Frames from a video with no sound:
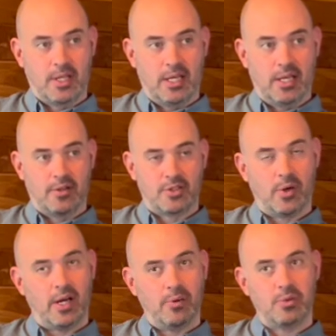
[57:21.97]
Yeah. So
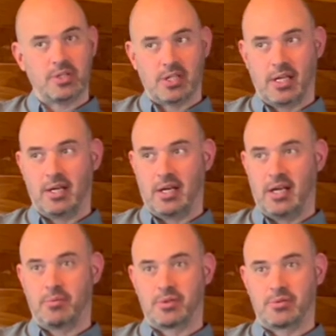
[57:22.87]
I would say I
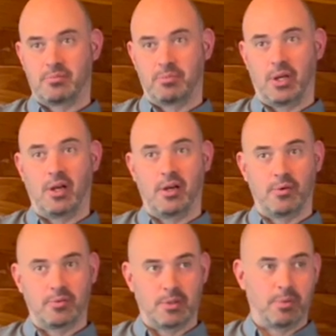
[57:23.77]
was
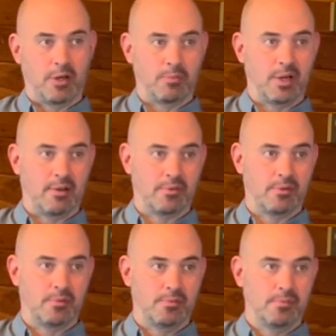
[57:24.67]
below diploma level
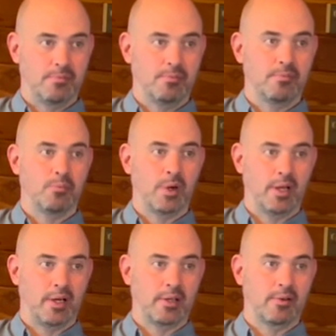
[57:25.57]
when
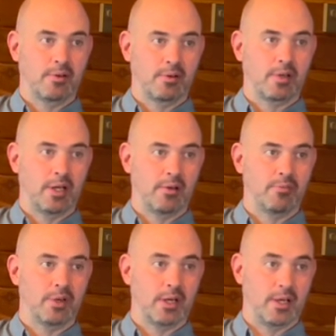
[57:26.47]
I kind of
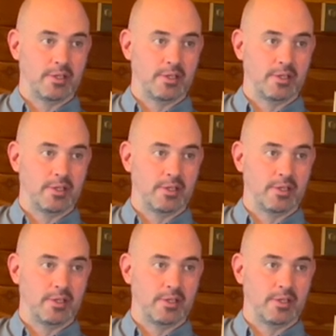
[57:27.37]
realised.